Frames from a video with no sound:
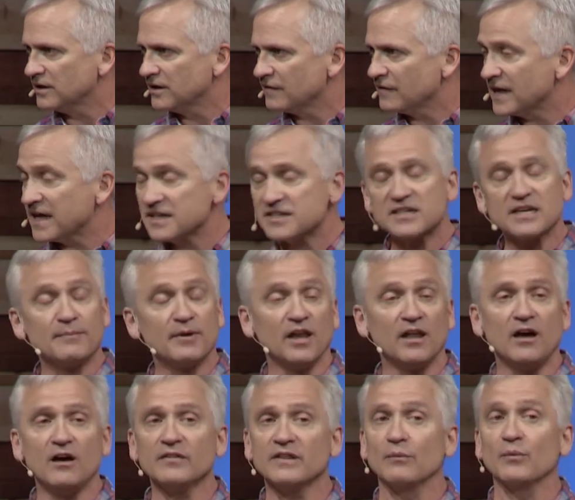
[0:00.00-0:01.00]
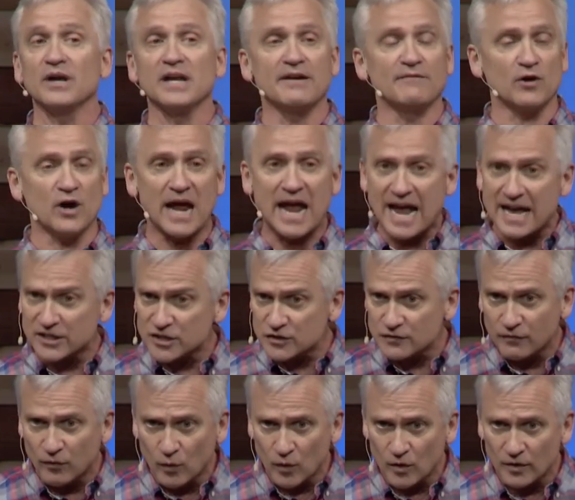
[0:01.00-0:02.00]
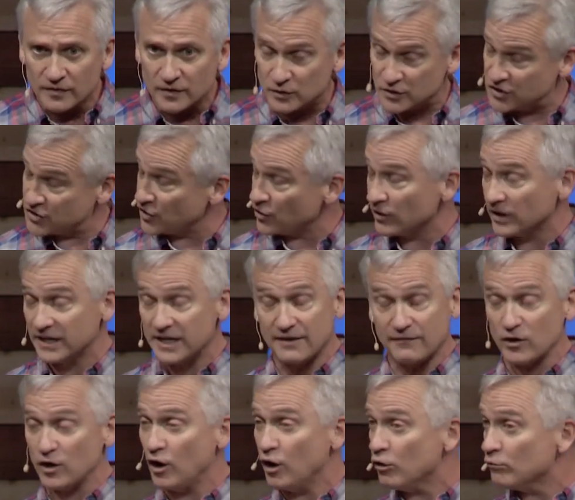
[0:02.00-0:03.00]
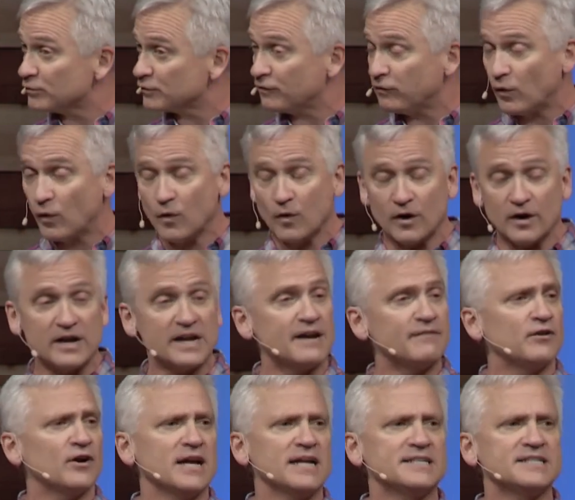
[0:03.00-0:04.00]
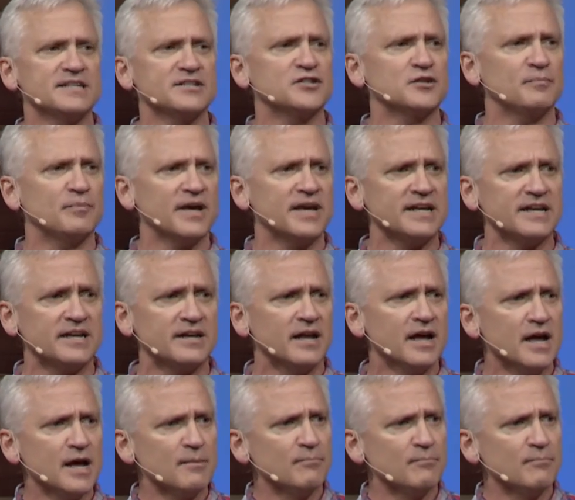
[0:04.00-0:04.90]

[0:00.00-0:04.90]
Things come along that we never asked for, they certainly never hoped for, never anticipated,